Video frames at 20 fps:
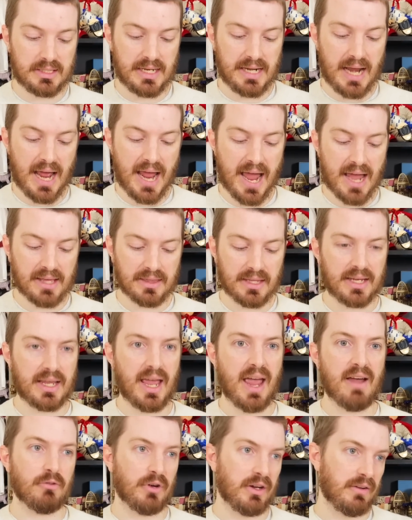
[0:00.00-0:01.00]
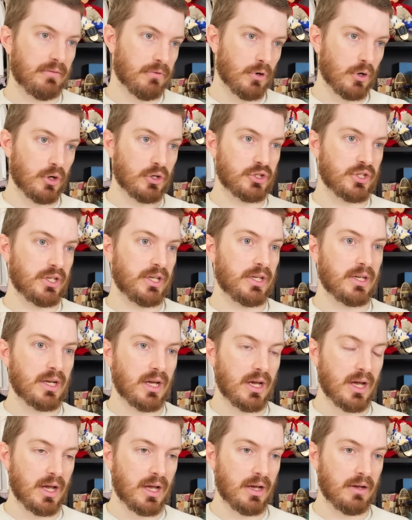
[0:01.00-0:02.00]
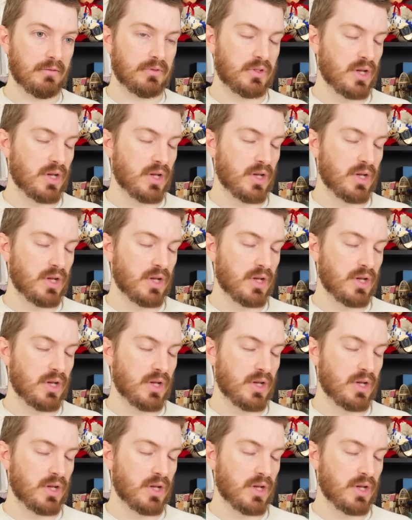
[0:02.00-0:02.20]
And I had like every version of